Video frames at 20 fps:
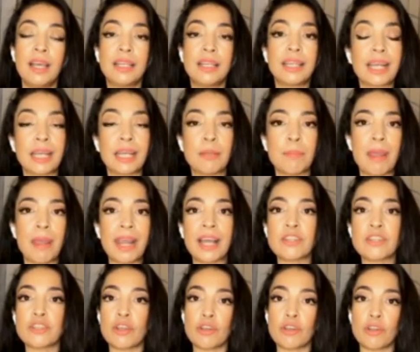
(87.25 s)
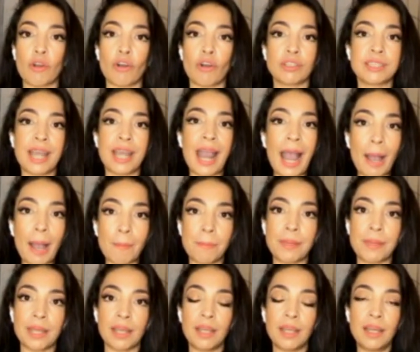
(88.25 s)
that can make Antonio Conte
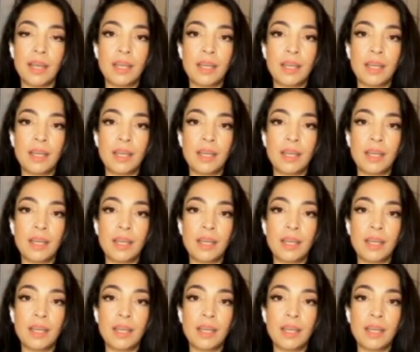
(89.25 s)
happy.